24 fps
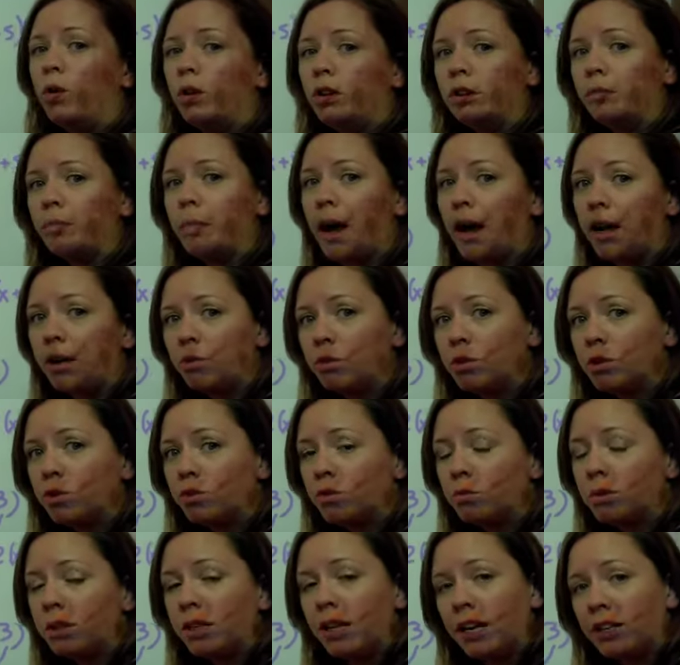work backwards
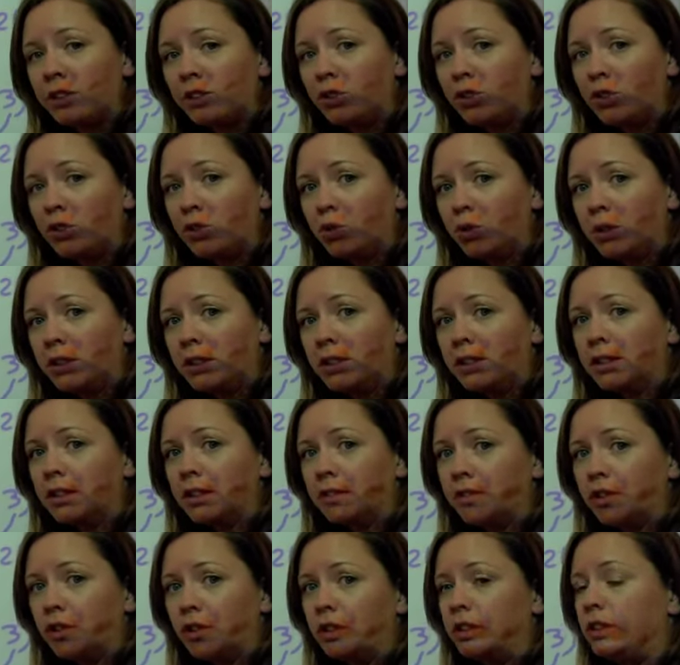from the answer choices
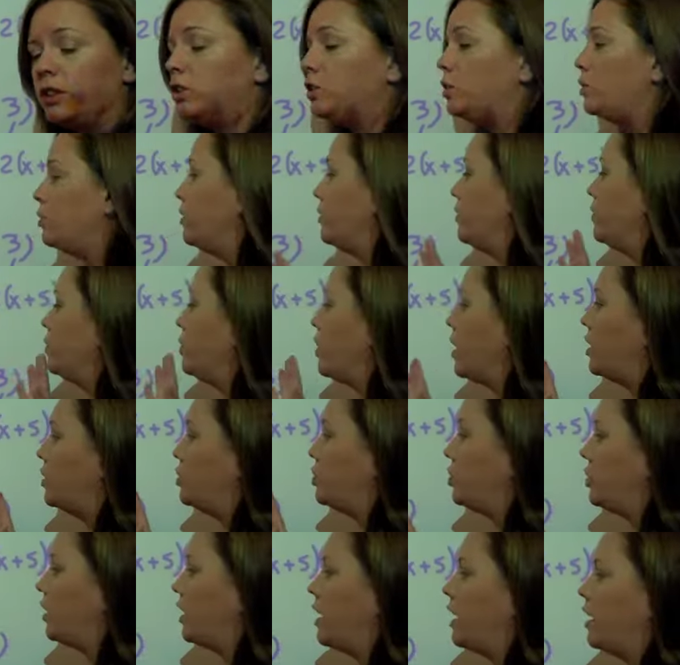if you need to, if you're not
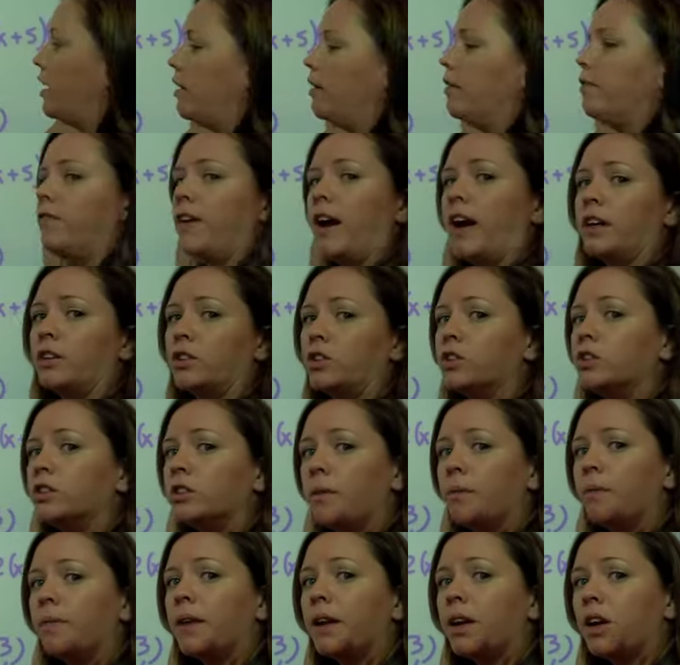sure how to factor
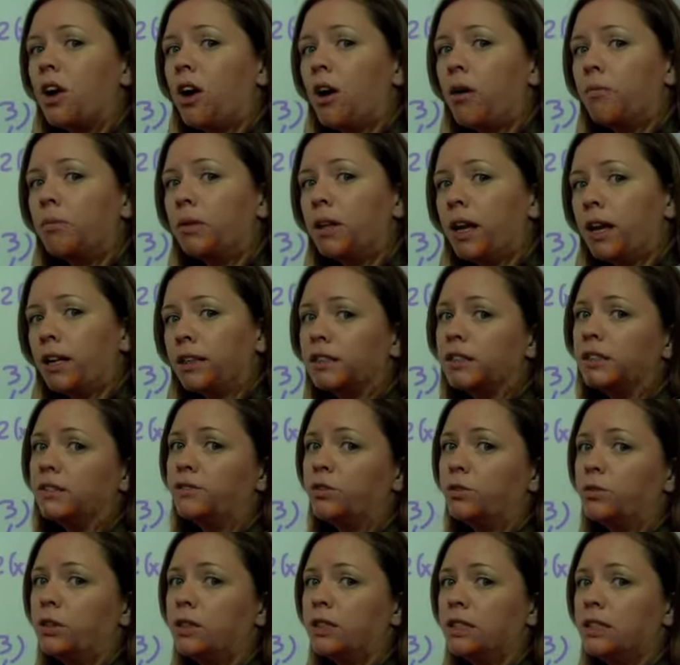something complex,
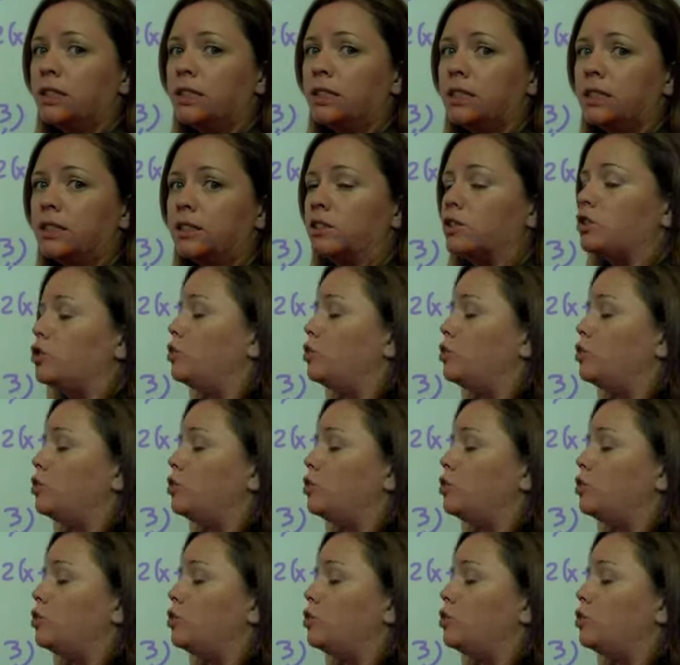if you run into this